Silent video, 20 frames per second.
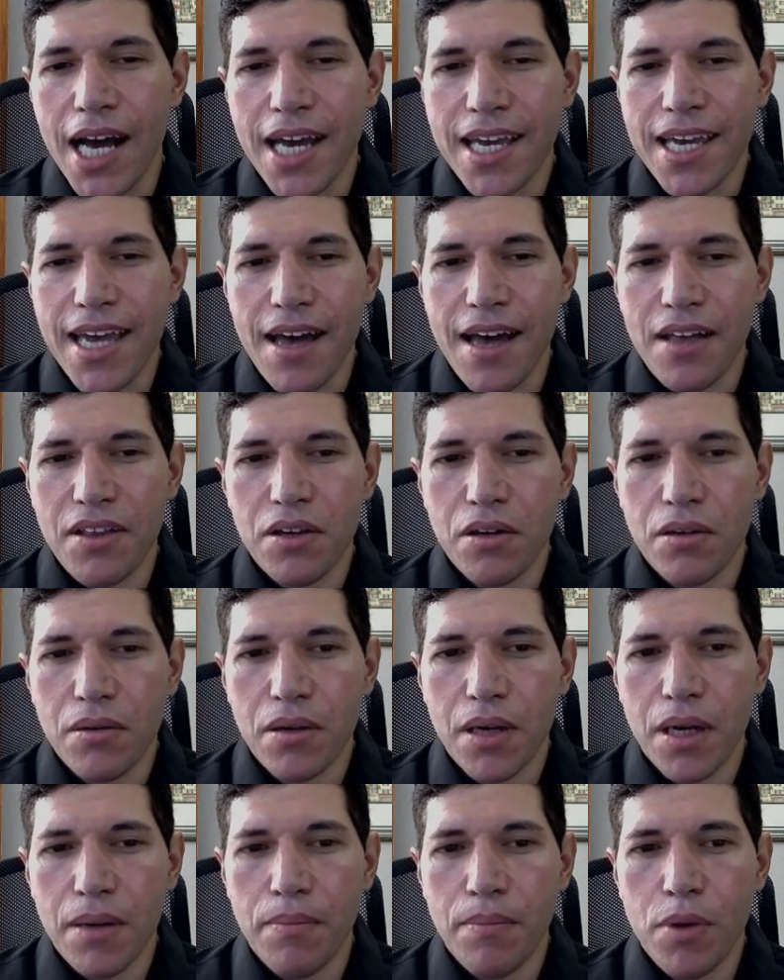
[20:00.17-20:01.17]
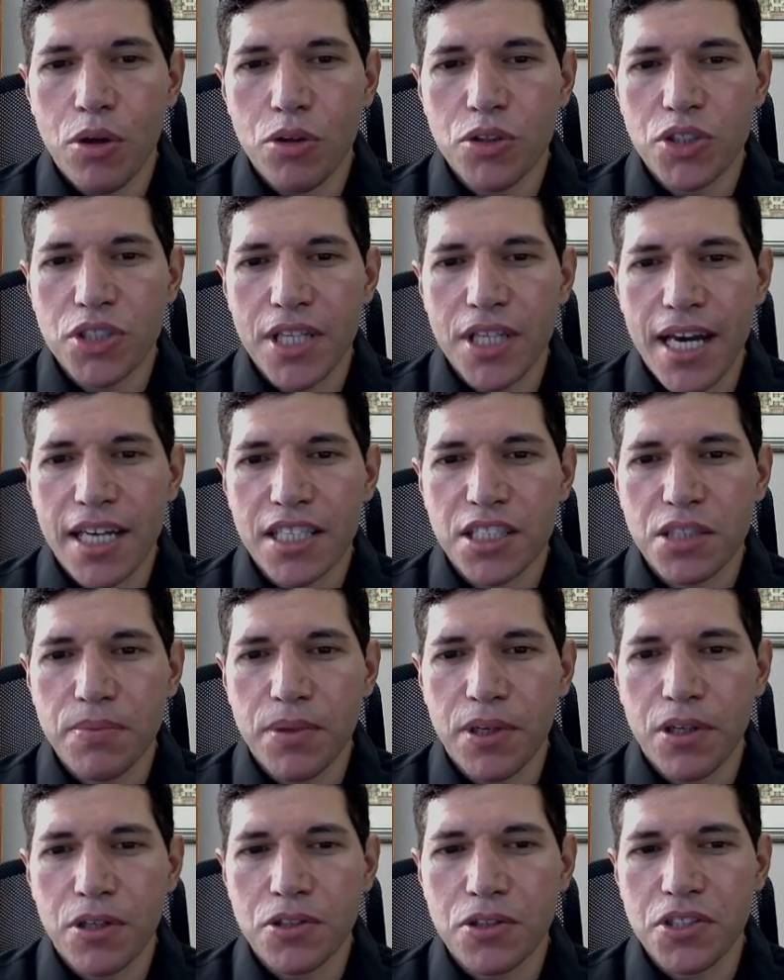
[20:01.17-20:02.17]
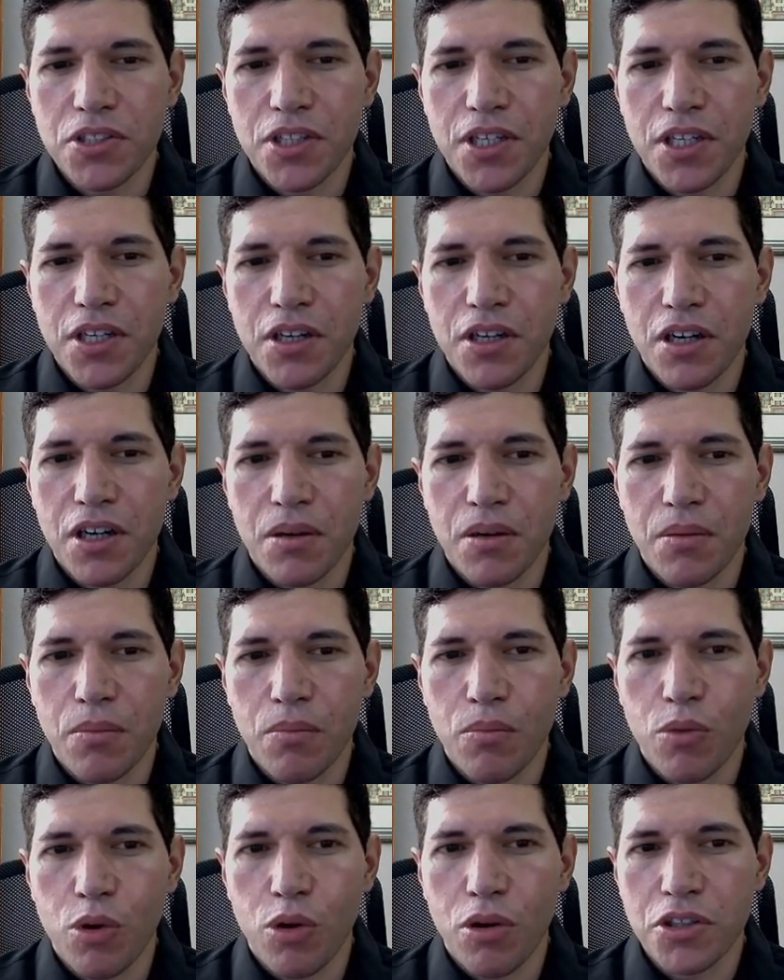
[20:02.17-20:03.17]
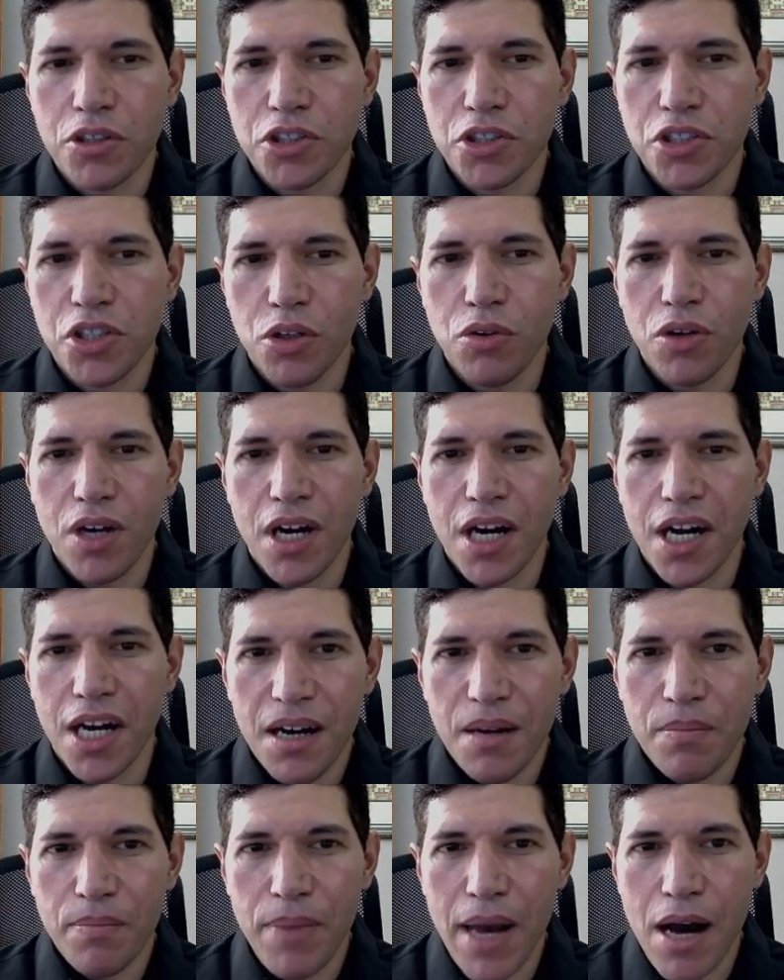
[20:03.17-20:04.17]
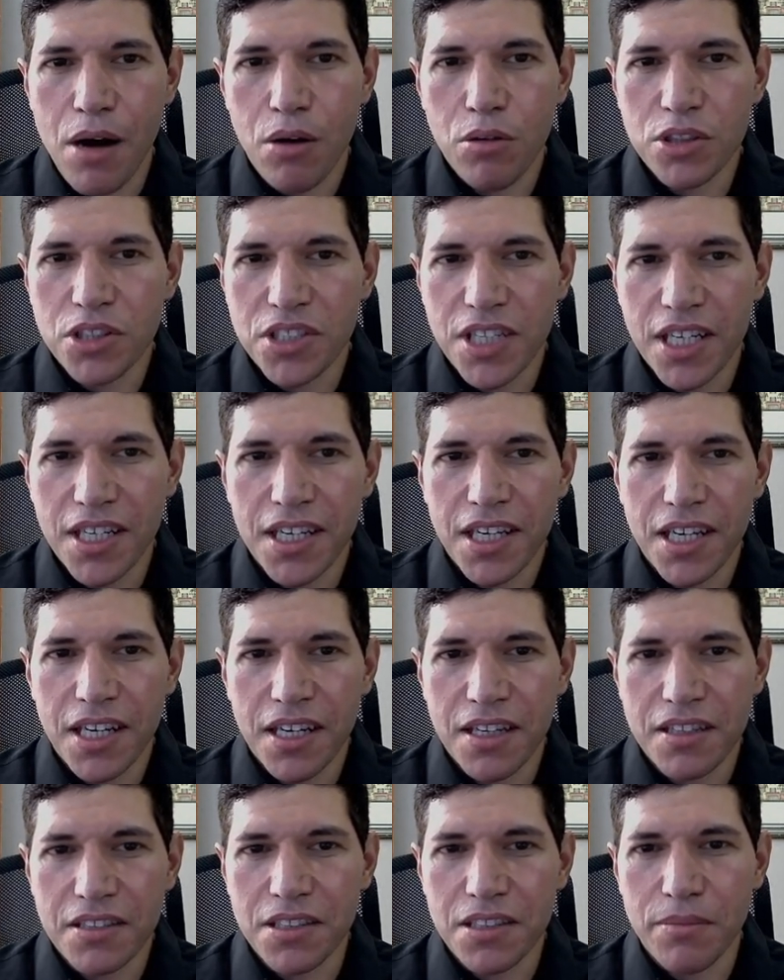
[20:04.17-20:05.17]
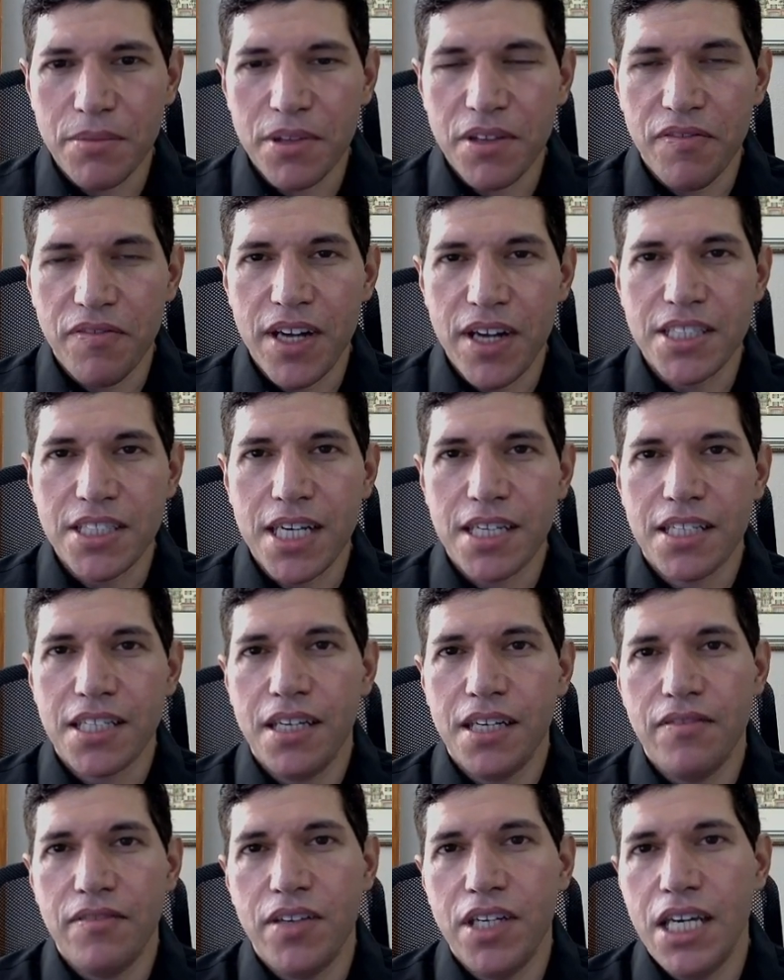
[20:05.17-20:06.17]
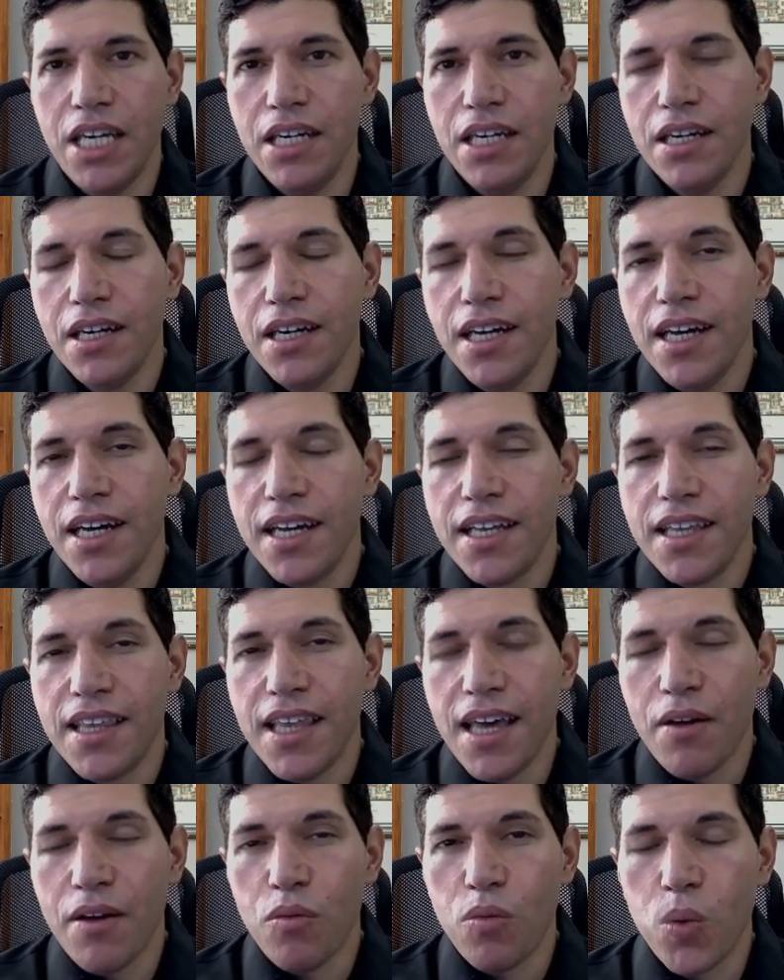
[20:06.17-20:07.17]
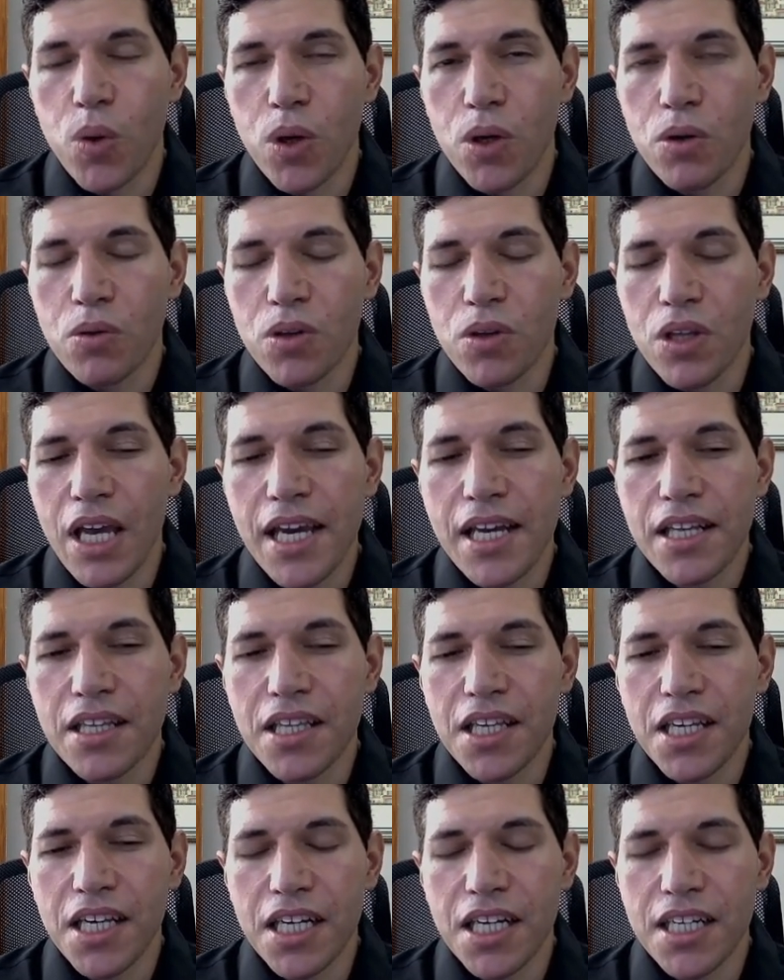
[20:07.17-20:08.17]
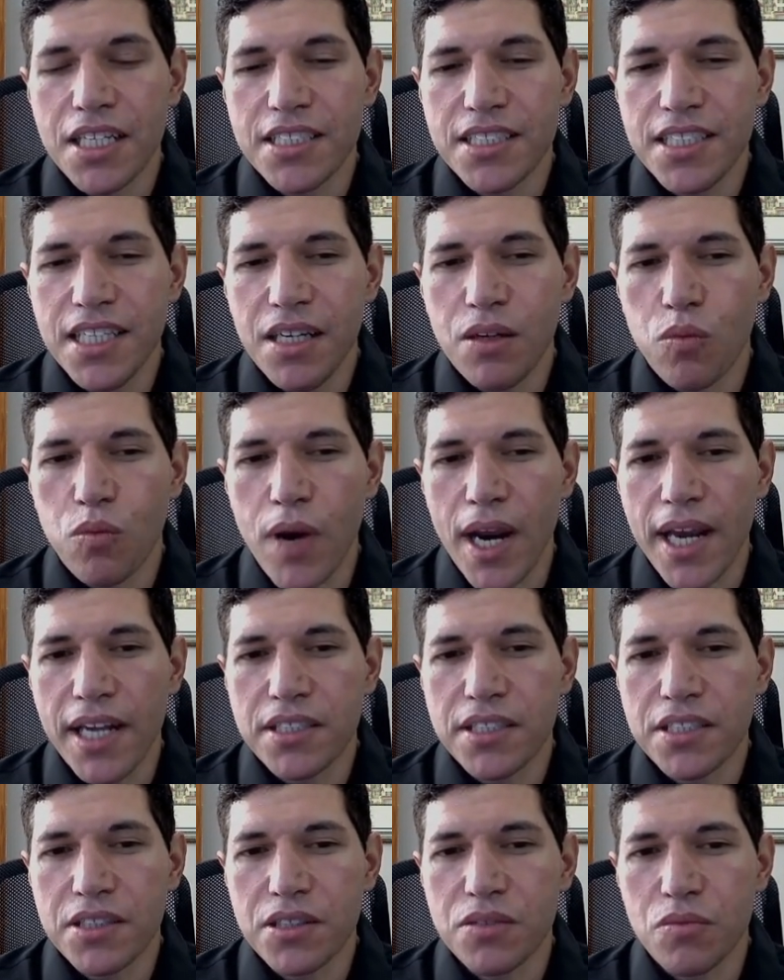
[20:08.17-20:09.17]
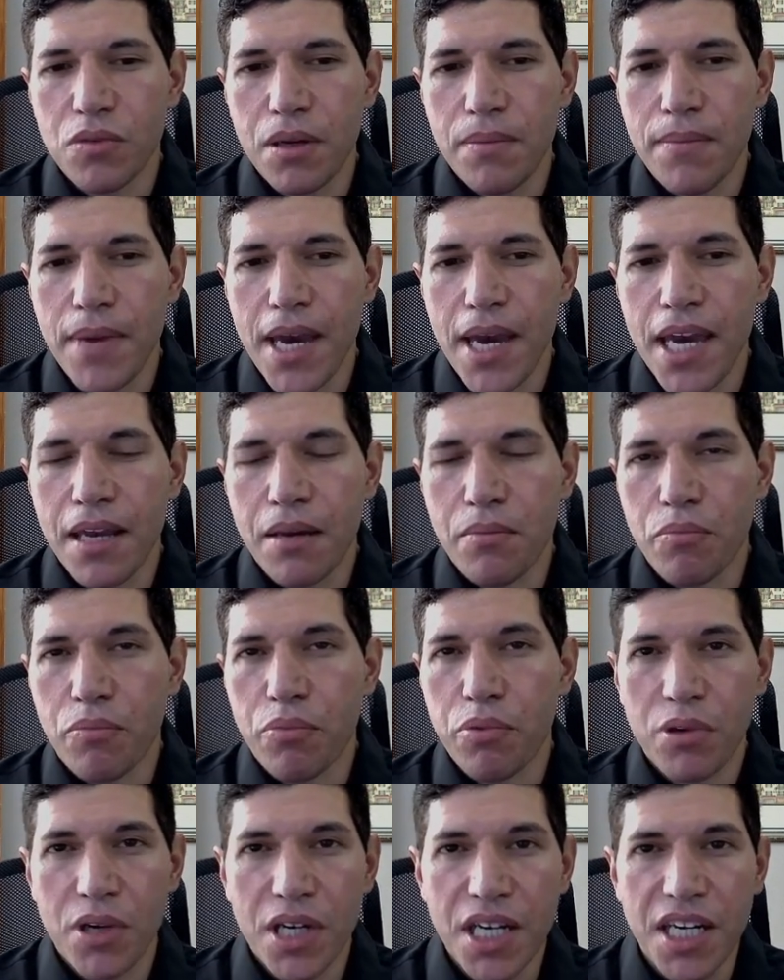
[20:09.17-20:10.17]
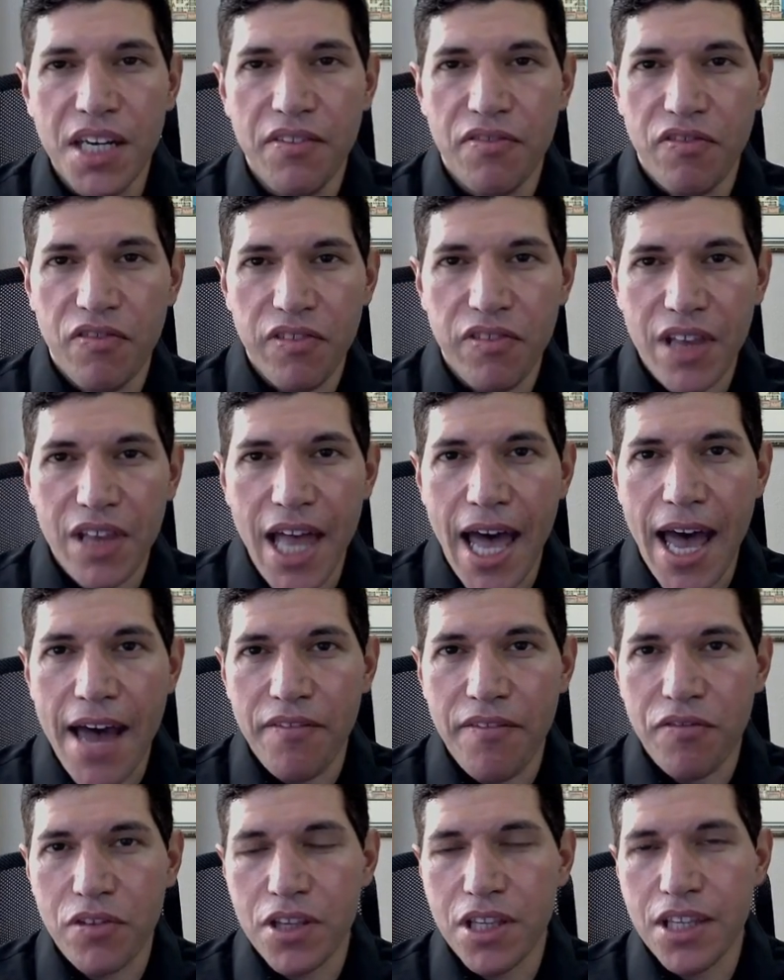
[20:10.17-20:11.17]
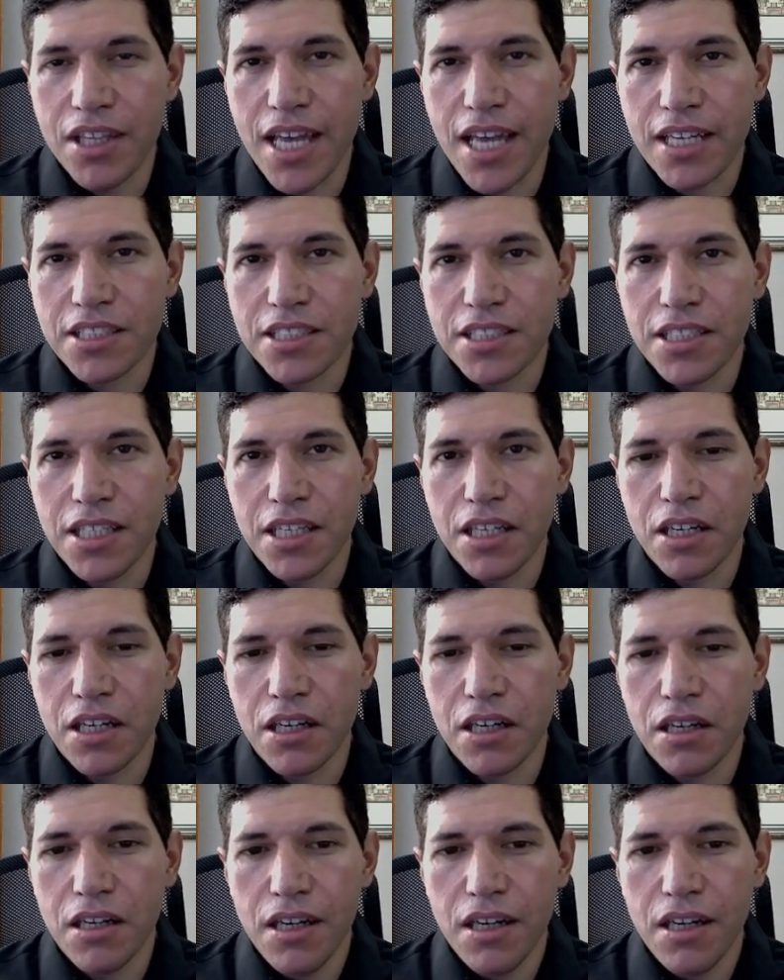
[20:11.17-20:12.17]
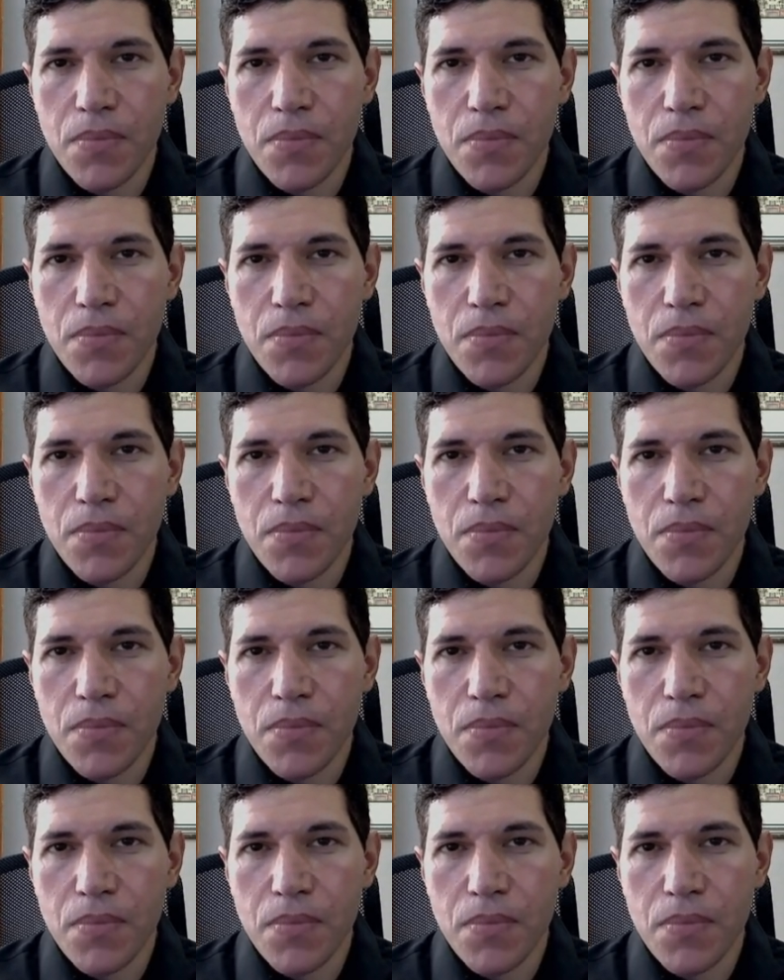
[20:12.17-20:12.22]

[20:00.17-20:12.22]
gather, most experts that are more astute on Powell's thinking and some of the Fed's activity, that we're likely going to see rates remain pretty flat for the next year,